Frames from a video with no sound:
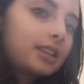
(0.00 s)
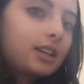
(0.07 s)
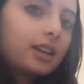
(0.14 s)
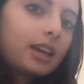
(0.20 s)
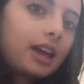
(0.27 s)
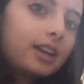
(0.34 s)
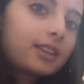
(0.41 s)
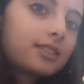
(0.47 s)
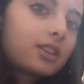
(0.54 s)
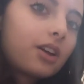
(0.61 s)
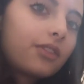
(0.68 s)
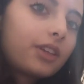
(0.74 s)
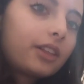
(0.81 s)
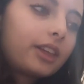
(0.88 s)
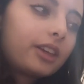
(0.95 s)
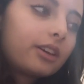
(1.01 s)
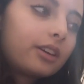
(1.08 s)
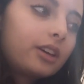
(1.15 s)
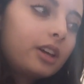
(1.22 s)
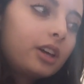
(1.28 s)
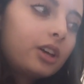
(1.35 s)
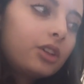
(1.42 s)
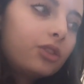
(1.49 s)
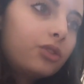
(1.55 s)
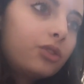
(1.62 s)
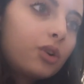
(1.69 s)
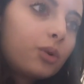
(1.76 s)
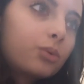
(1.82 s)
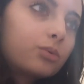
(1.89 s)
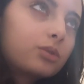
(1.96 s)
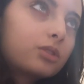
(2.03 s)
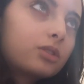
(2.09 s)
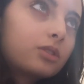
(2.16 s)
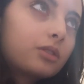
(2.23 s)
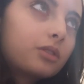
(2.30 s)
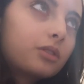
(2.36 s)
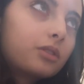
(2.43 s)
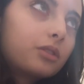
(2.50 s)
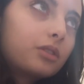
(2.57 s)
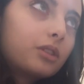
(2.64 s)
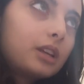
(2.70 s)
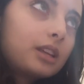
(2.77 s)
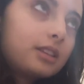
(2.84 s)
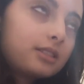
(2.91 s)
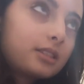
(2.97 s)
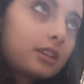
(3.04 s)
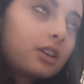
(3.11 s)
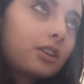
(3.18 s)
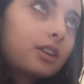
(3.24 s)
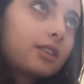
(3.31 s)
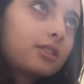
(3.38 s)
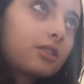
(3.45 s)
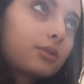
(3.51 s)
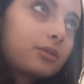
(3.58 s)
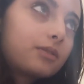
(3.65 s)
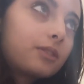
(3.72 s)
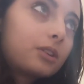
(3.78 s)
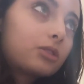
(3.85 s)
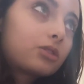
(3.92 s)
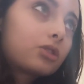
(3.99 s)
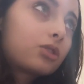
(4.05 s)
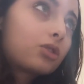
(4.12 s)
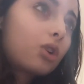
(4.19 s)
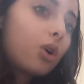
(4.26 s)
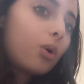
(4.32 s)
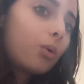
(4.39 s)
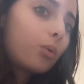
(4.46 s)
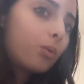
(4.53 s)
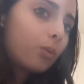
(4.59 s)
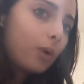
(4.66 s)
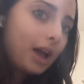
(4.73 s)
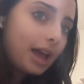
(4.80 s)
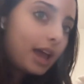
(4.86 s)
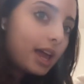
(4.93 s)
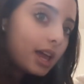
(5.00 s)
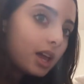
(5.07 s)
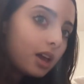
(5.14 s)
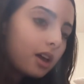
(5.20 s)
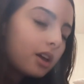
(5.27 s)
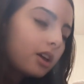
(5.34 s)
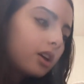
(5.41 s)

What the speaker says: And again, it's not that like those insecurities and those fears go away,